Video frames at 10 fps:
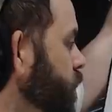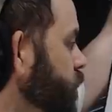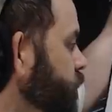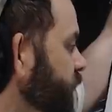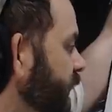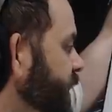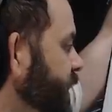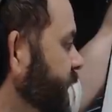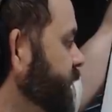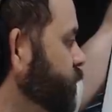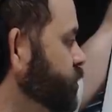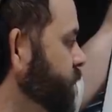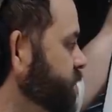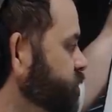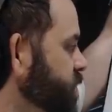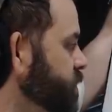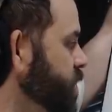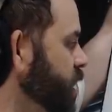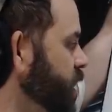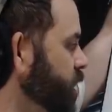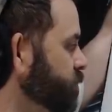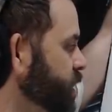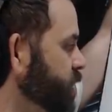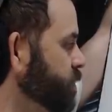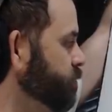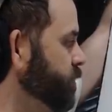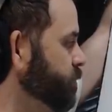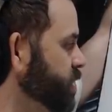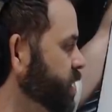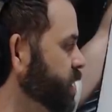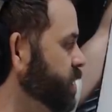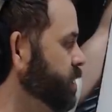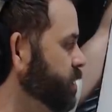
you've got Lake, which makes P, uh, P, PPE,